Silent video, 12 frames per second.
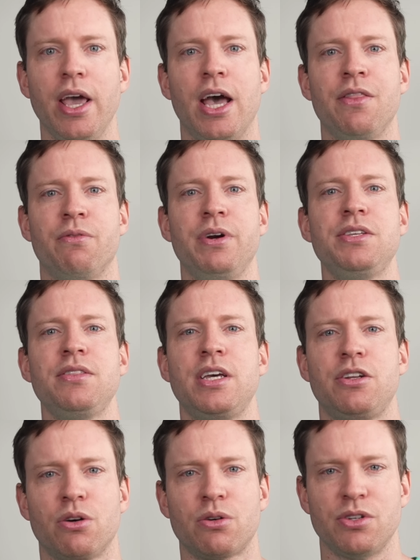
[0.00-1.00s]
And the reason
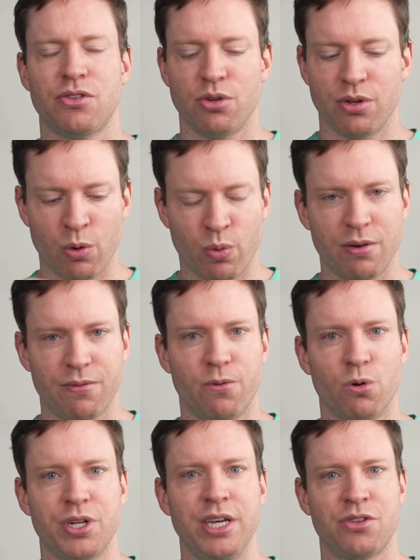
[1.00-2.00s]
that doctors thought that
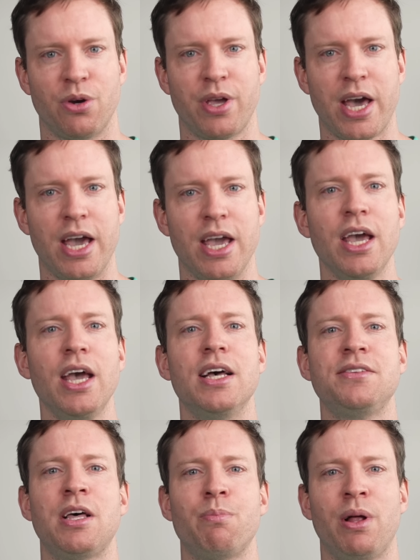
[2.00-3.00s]
140 is okay
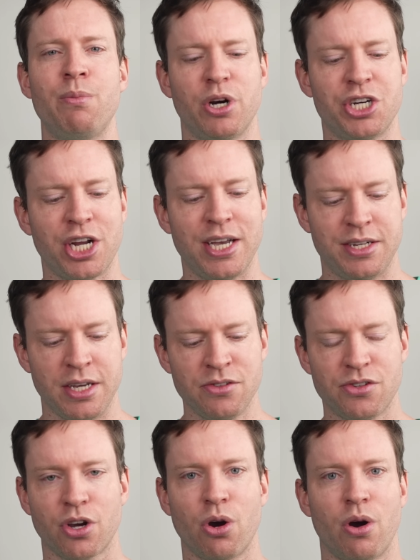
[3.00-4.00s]
is that blood pressure, it
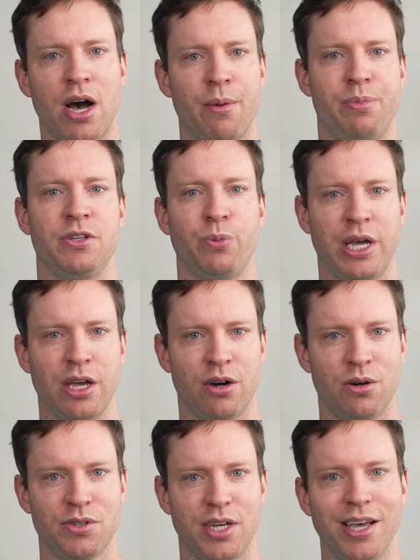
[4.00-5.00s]
tends to go up as we get
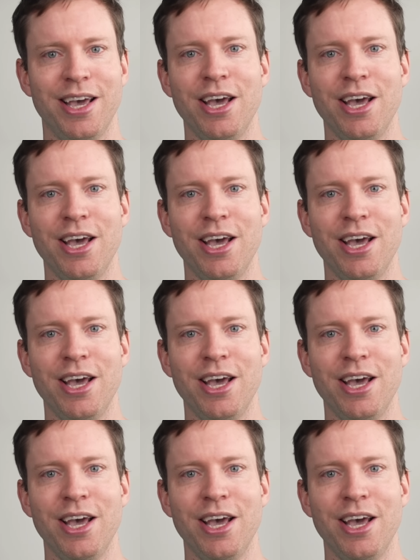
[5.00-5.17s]
older.